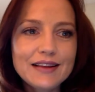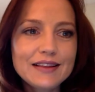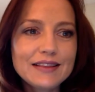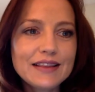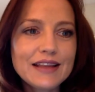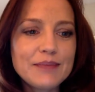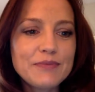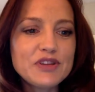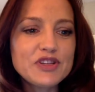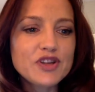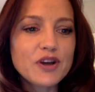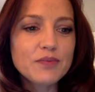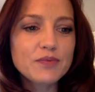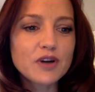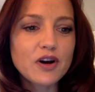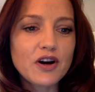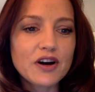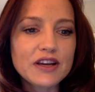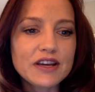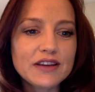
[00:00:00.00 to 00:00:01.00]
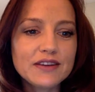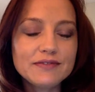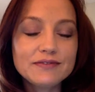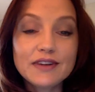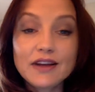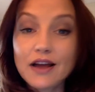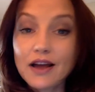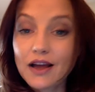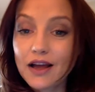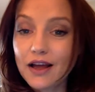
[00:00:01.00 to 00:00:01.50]
let me stop
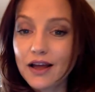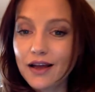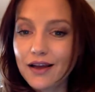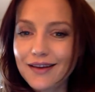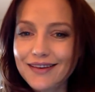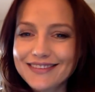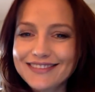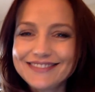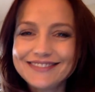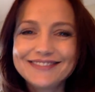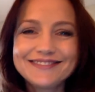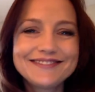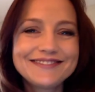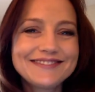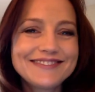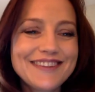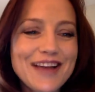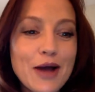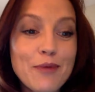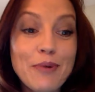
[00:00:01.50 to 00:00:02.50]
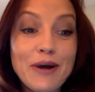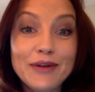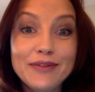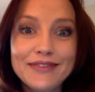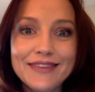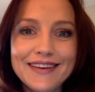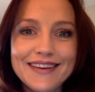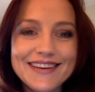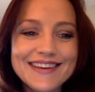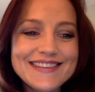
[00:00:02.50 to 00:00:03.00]
talking
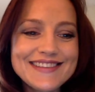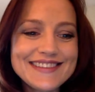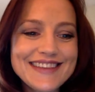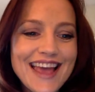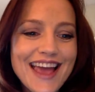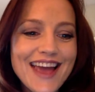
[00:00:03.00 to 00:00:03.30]
about this